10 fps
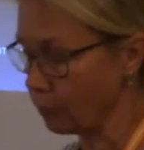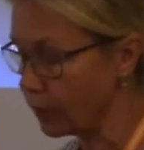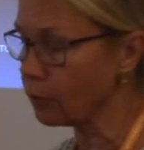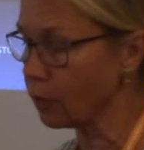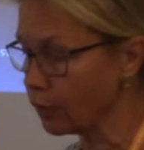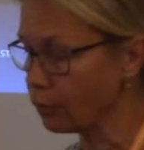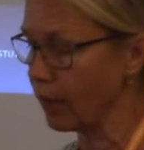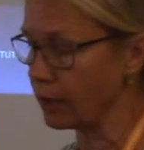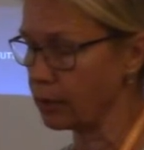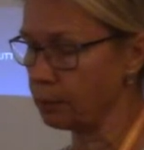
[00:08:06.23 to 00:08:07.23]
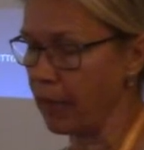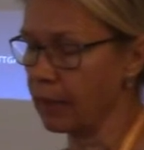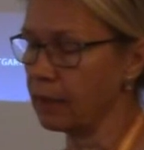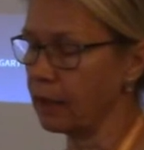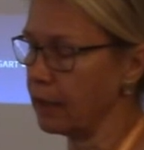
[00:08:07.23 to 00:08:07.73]
reconstructed by
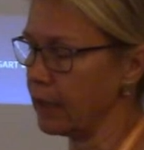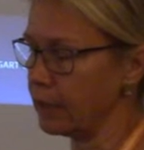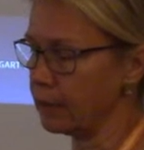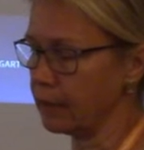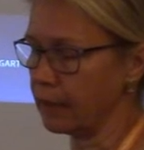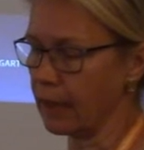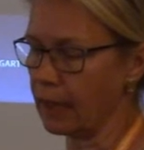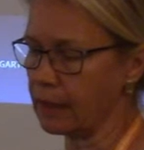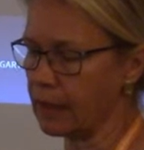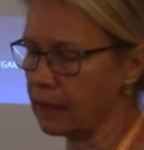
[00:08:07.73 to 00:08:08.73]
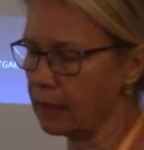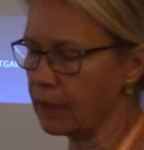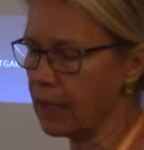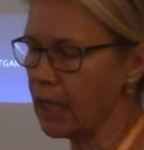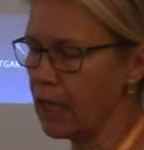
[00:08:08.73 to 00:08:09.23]
Hildegard Eagle